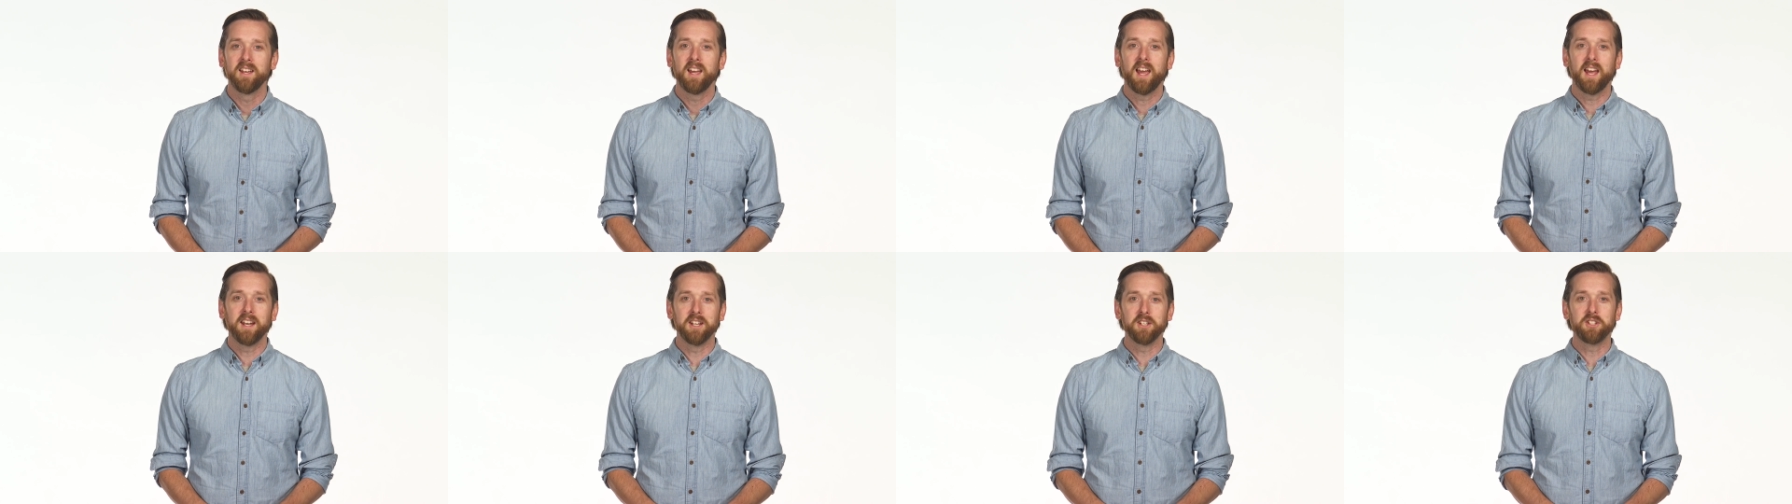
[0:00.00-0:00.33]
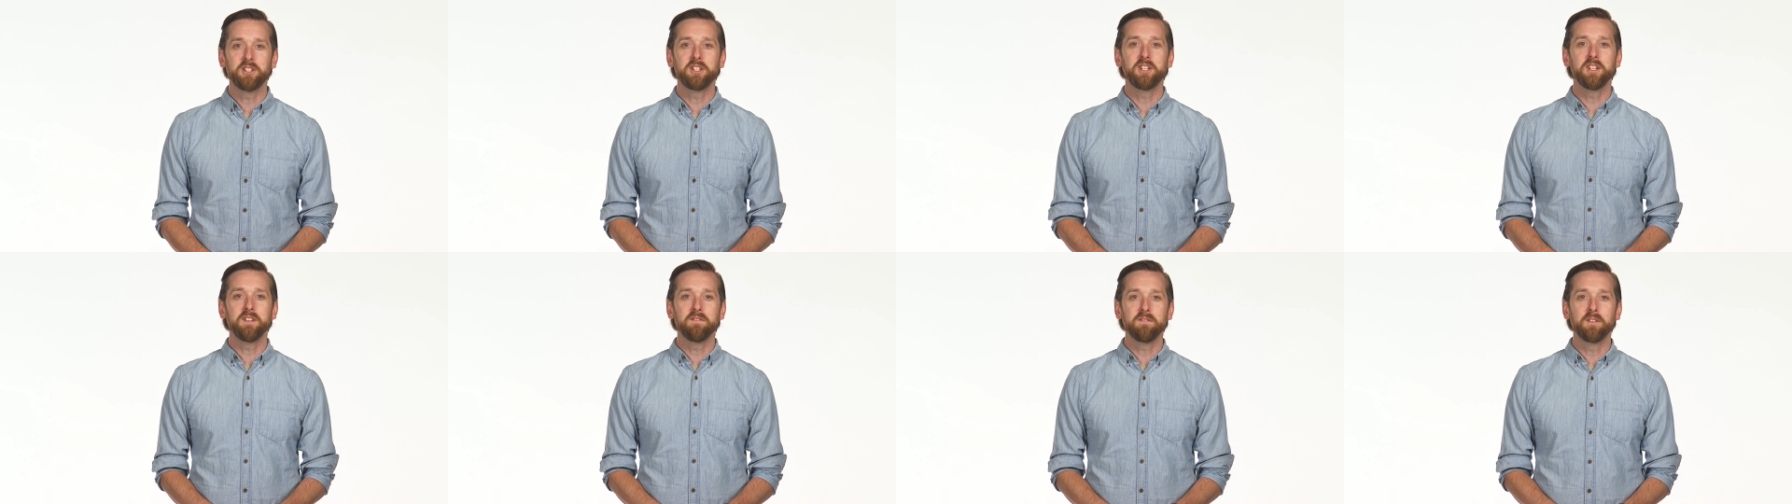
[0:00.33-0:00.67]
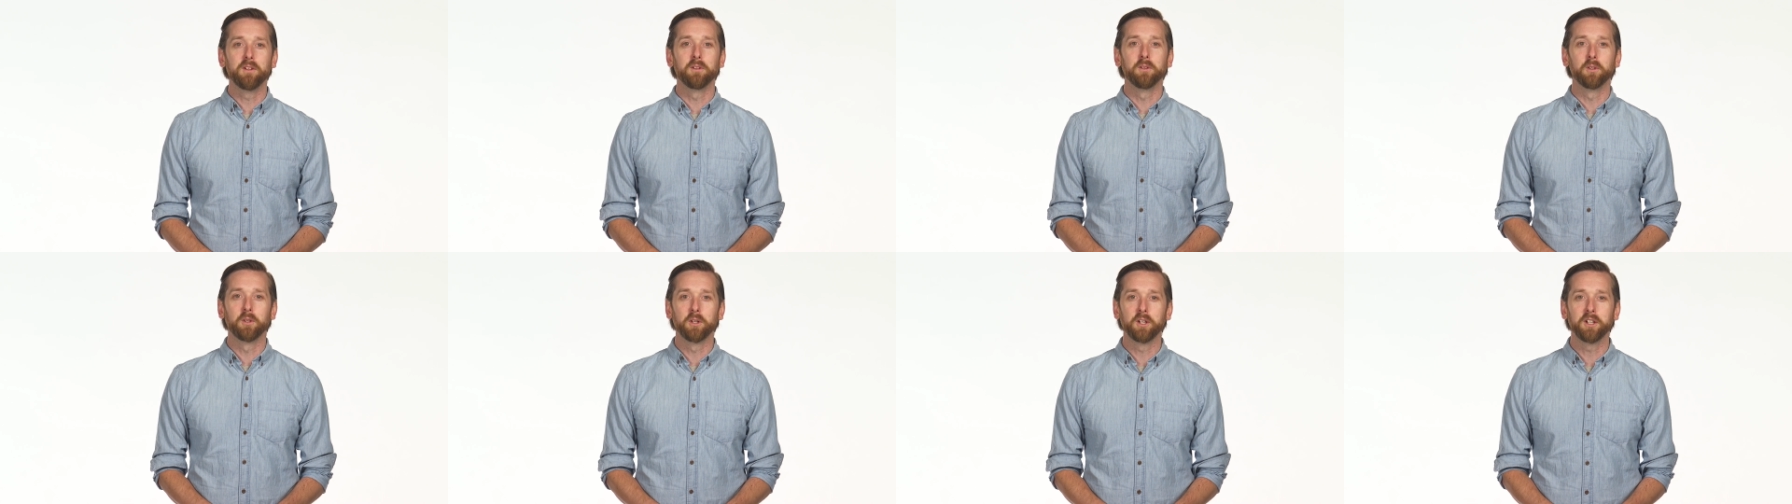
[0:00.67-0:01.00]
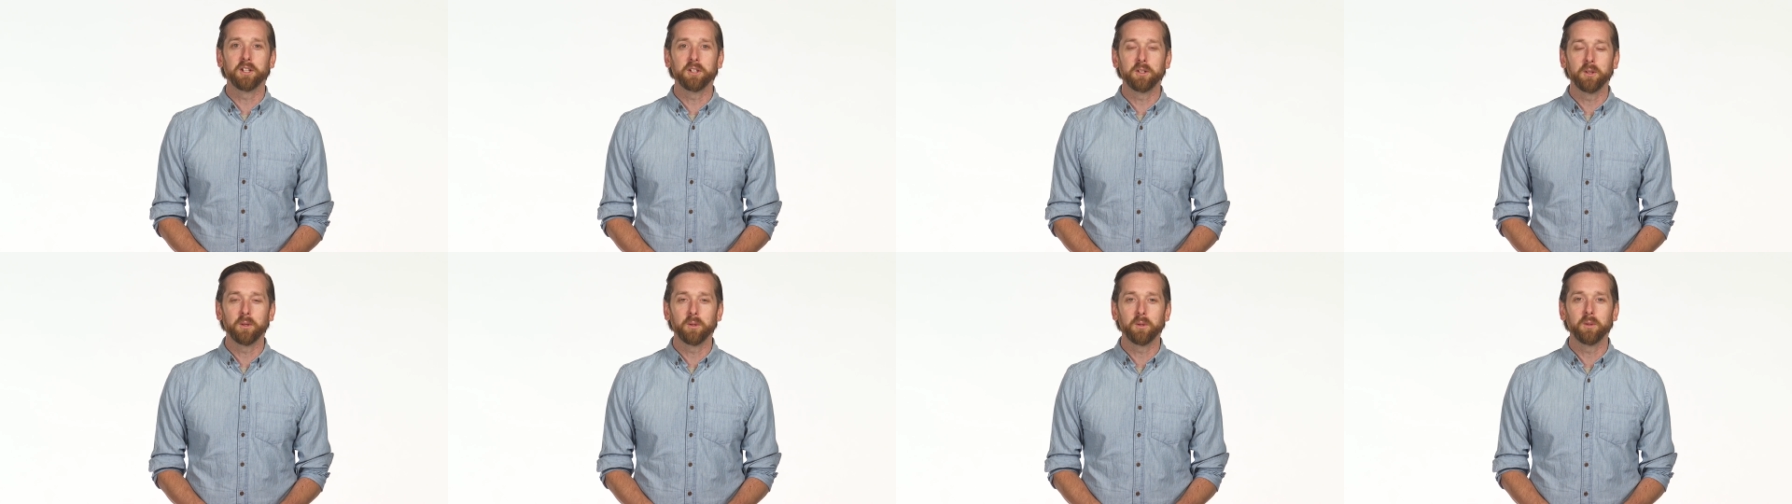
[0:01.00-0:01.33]
and achieve the
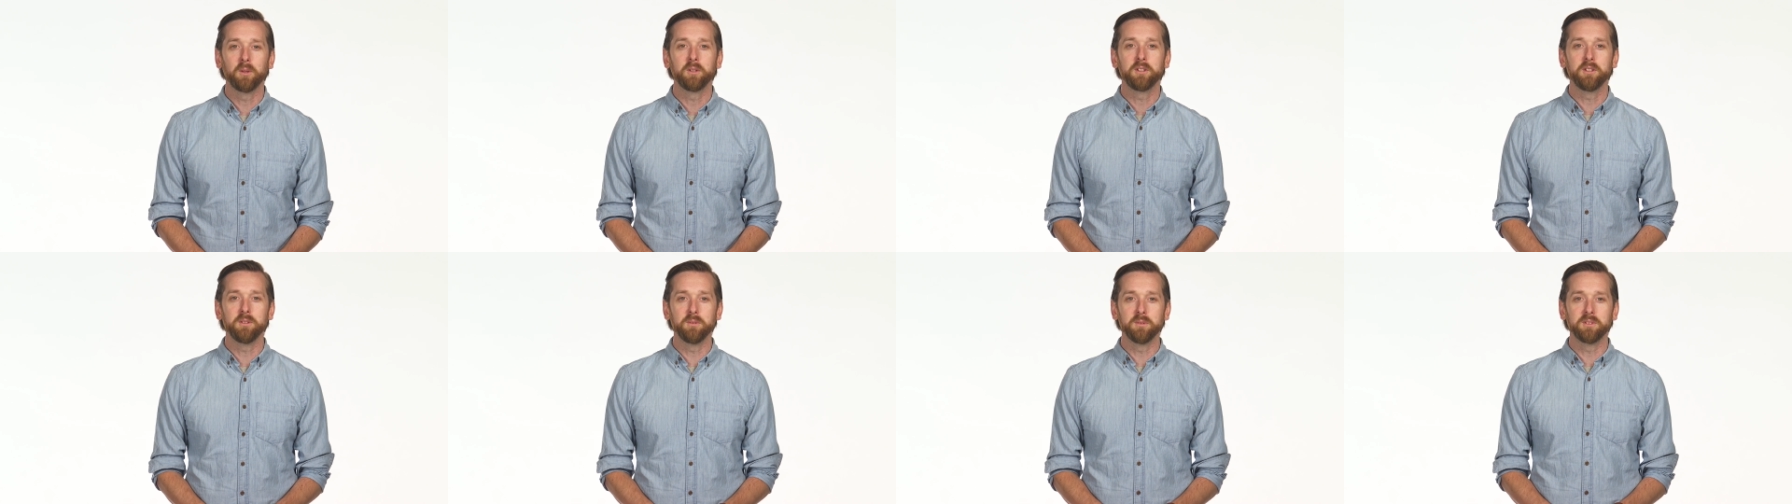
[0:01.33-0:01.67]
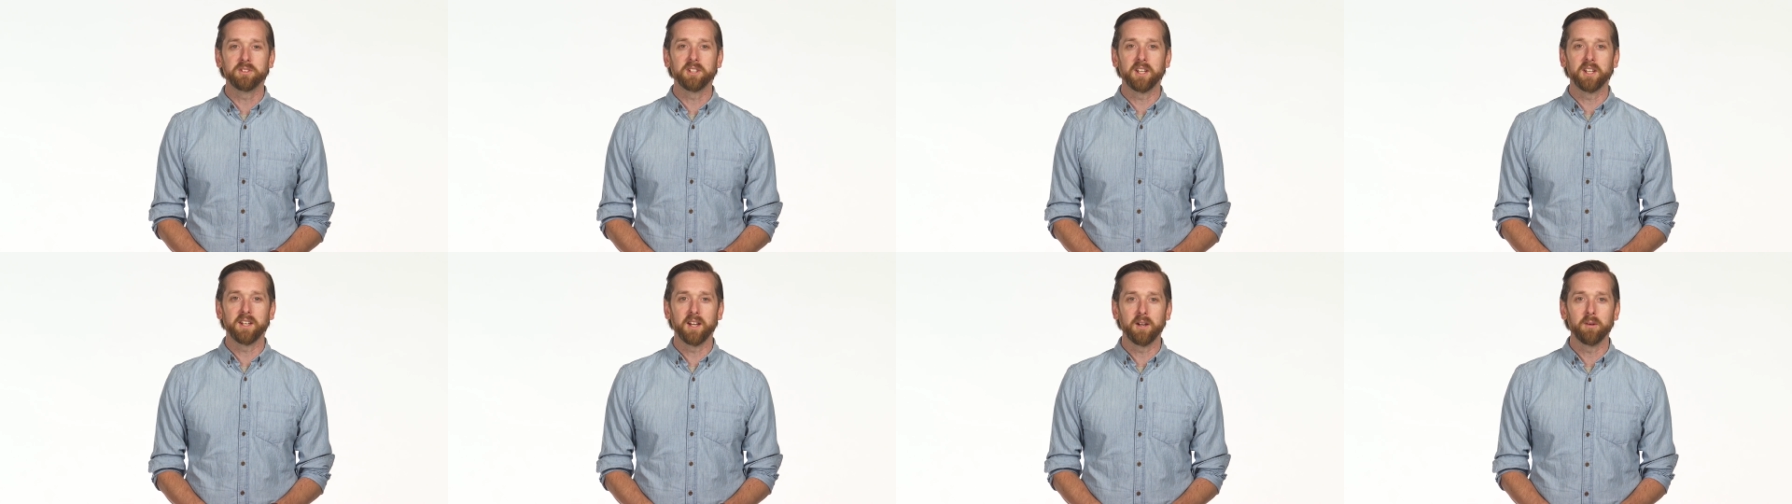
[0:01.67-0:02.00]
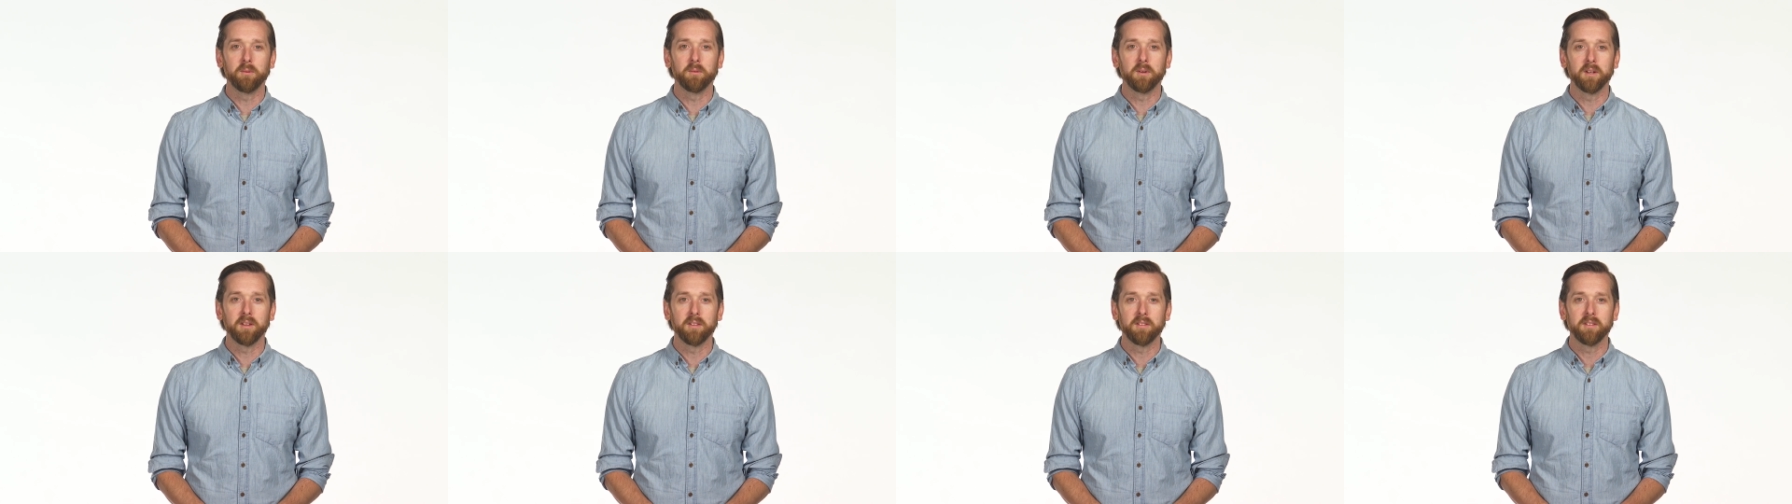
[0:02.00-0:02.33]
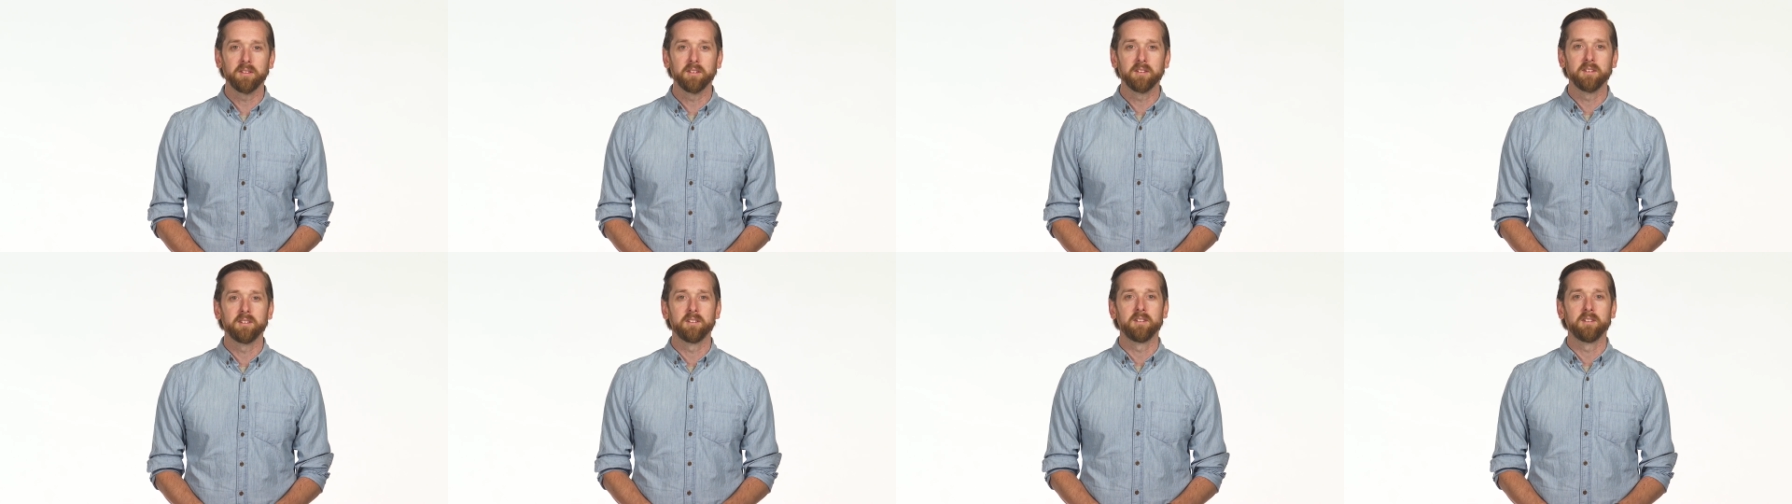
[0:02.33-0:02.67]
learning goal you set out with.